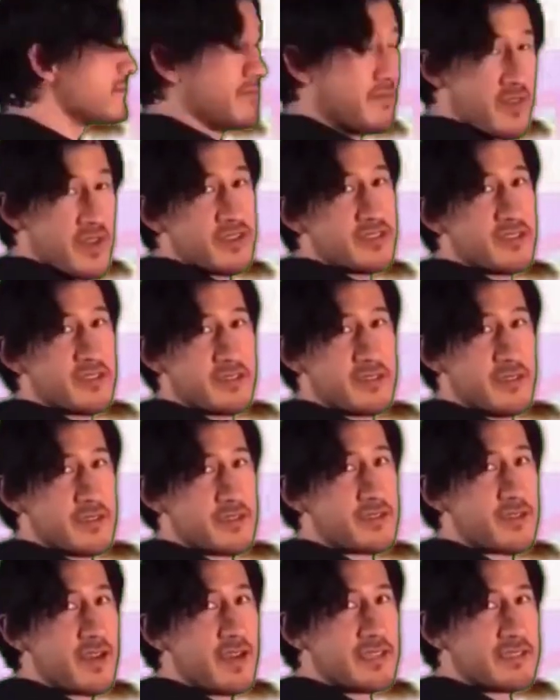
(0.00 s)
This is
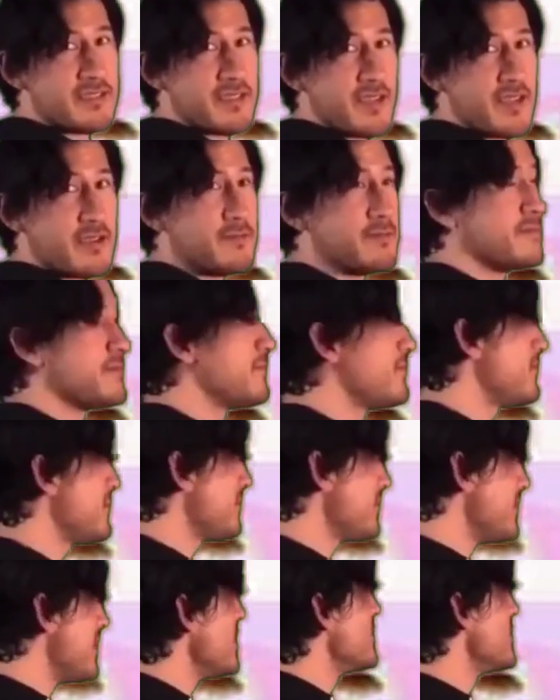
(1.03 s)
disgusting.
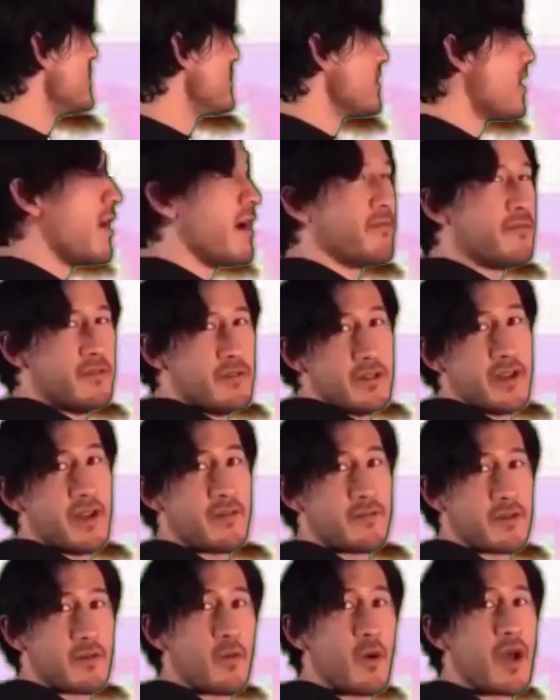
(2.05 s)
This is awful in
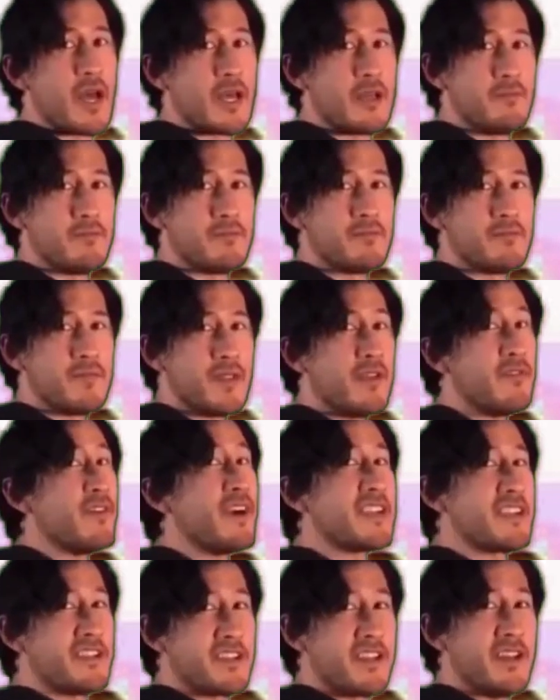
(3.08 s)
every way. If
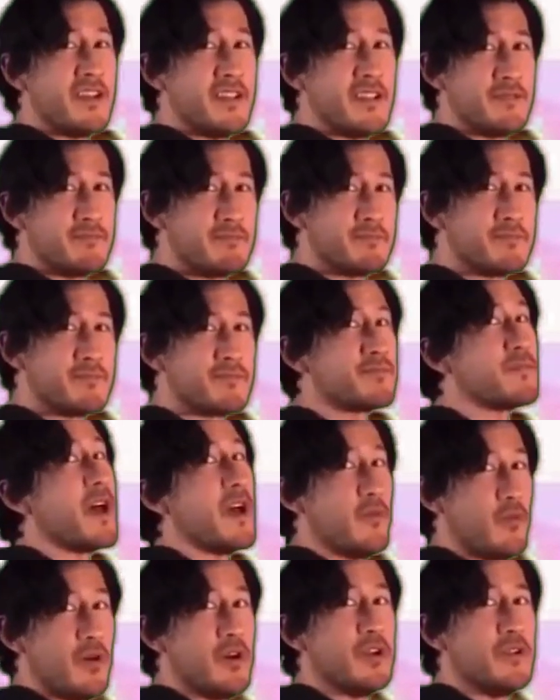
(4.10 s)
I could kill it, I
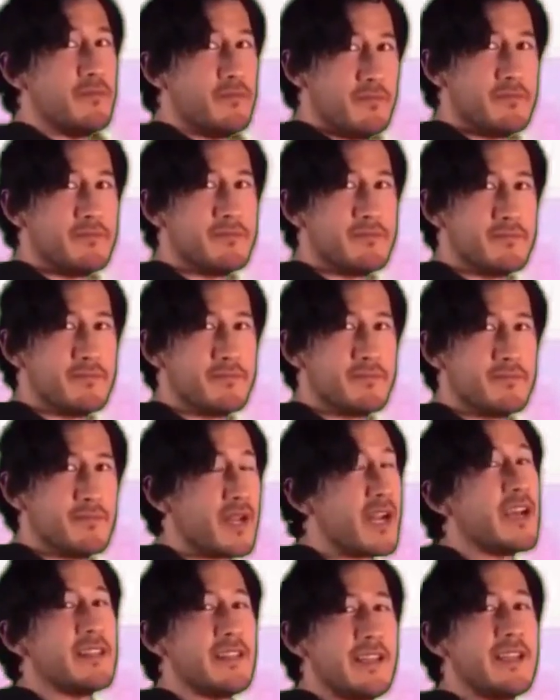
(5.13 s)
would. But
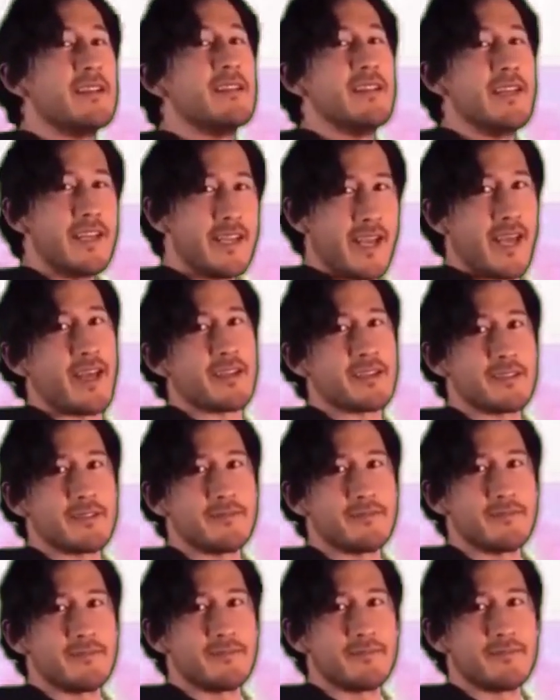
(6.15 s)
I legally can't.
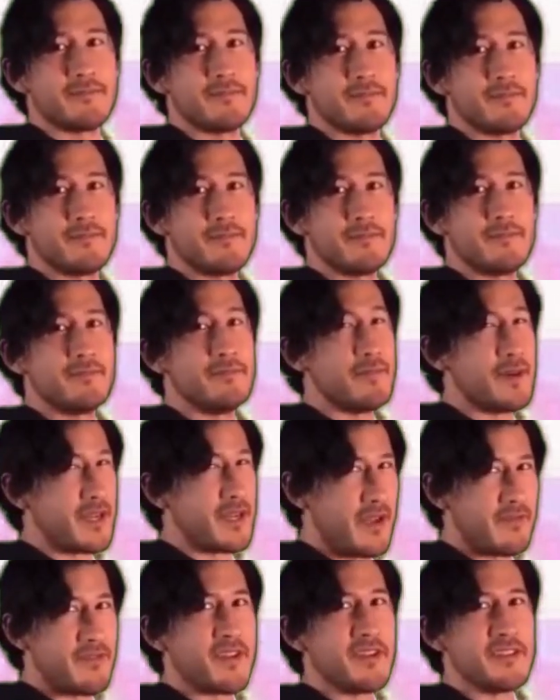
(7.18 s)
But
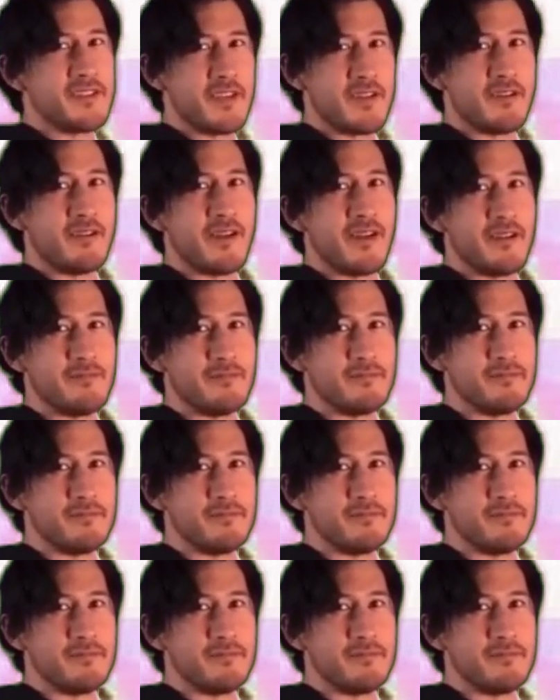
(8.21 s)
I've considered it.